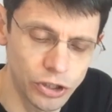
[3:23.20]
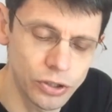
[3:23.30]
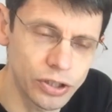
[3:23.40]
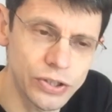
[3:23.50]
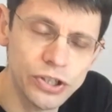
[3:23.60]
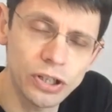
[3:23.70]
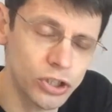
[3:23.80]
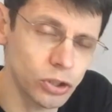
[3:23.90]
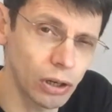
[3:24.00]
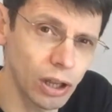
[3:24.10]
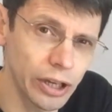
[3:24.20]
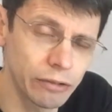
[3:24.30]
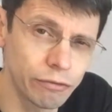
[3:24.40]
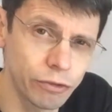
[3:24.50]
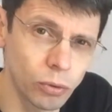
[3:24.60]
you can search
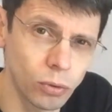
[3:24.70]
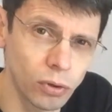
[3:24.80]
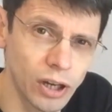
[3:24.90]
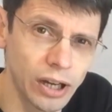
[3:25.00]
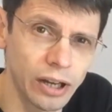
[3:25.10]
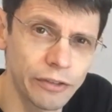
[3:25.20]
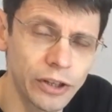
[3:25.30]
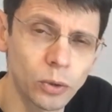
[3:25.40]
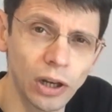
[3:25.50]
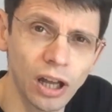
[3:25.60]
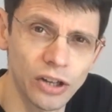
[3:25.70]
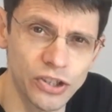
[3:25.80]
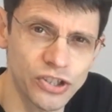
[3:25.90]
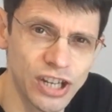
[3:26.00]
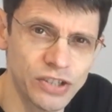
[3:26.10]
online for a thing called a
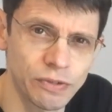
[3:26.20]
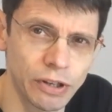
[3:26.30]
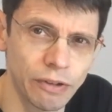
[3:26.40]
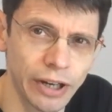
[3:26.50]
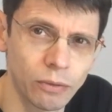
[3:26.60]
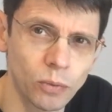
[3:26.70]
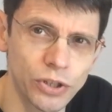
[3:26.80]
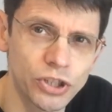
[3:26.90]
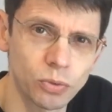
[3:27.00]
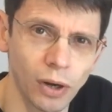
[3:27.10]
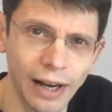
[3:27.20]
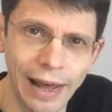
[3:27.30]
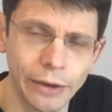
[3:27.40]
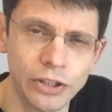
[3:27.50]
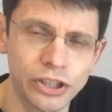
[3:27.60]
large accessory ring, which will
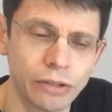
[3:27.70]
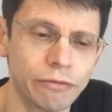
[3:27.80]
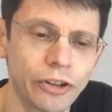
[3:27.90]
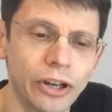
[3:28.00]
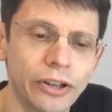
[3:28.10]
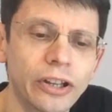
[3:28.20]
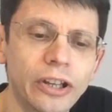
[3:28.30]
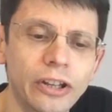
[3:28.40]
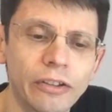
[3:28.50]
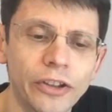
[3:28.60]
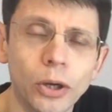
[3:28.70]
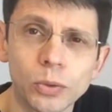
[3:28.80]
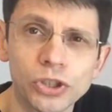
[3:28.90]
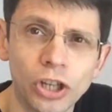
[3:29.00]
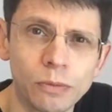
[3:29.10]
allow you to convert the
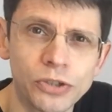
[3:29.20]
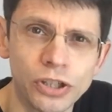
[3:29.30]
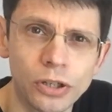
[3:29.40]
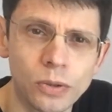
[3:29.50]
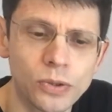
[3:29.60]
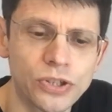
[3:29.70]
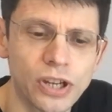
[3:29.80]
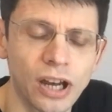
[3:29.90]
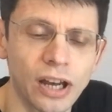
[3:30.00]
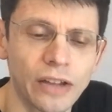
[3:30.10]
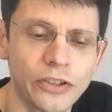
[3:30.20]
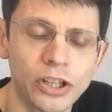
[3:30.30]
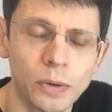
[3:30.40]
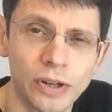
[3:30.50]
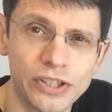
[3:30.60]
old scope to use
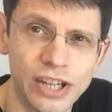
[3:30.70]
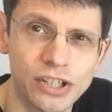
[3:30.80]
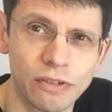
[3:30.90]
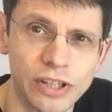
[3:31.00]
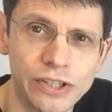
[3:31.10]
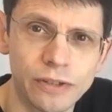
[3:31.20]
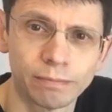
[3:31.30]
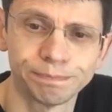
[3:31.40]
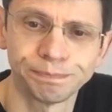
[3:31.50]
newer accessories.